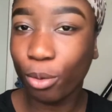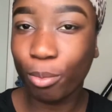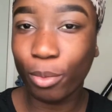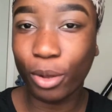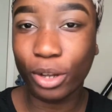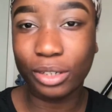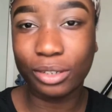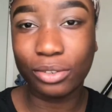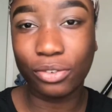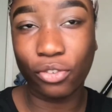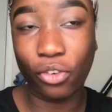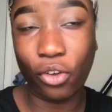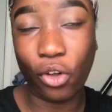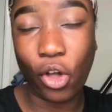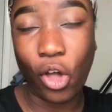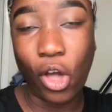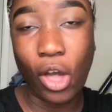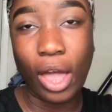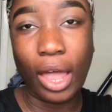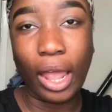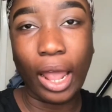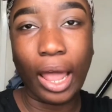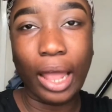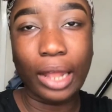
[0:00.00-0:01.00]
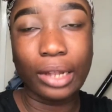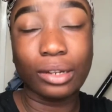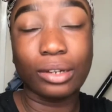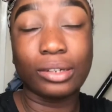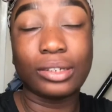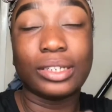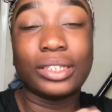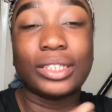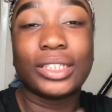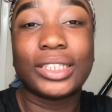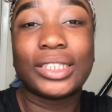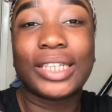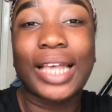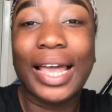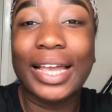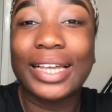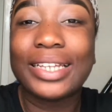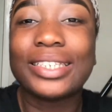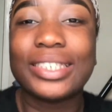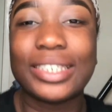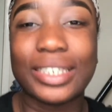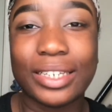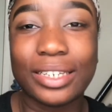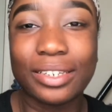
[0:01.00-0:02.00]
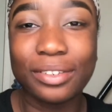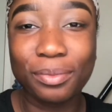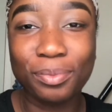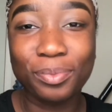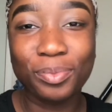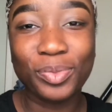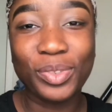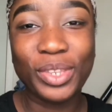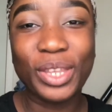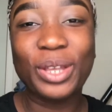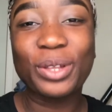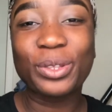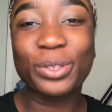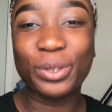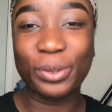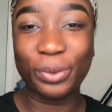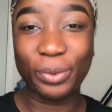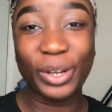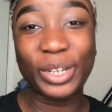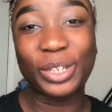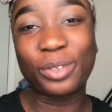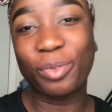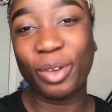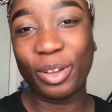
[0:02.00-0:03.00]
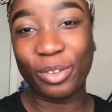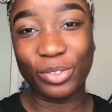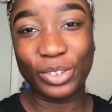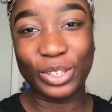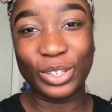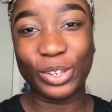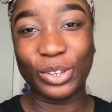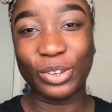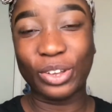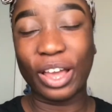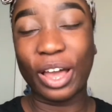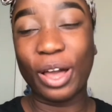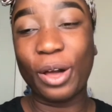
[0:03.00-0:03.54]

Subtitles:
much for deciding to watch my video.